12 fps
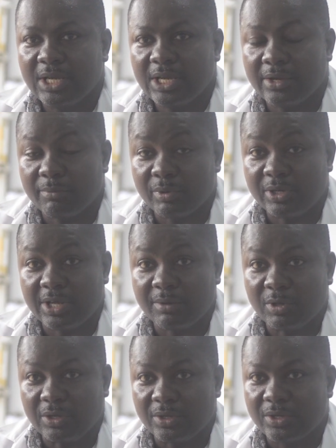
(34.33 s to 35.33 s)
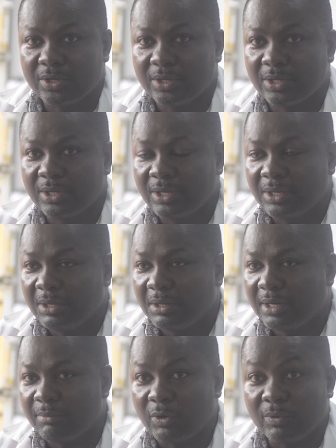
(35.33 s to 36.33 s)
epidemic,
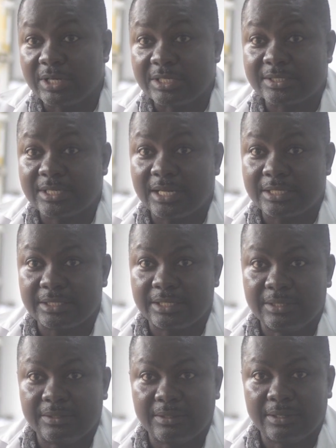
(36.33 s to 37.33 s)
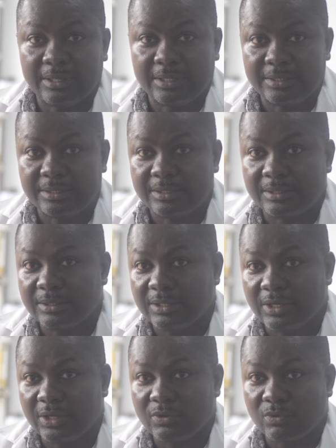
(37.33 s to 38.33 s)
when it started and
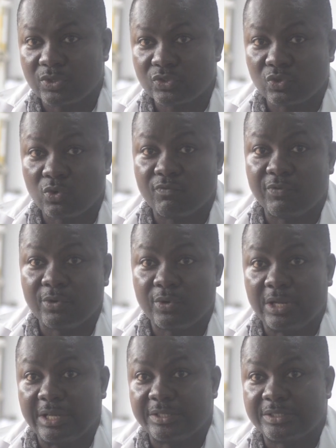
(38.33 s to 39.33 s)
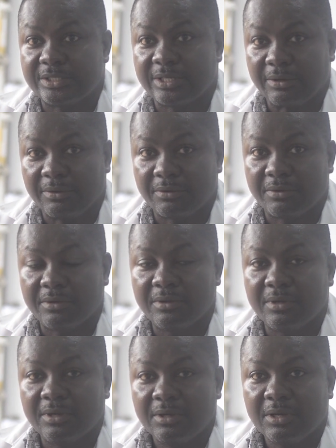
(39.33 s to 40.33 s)
it was so virulent and
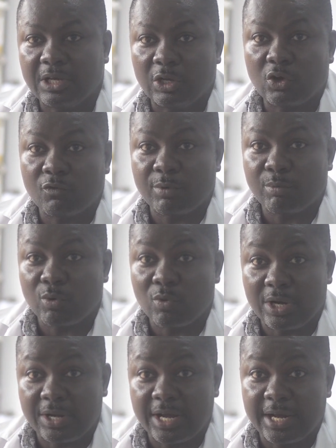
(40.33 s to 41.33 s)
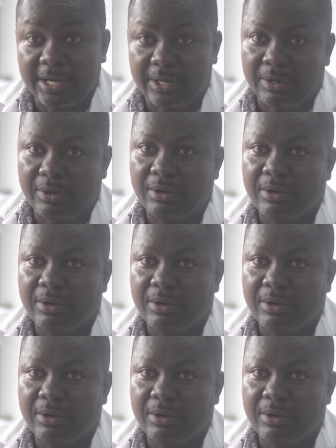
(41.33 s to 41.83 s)
a lot of people were dying,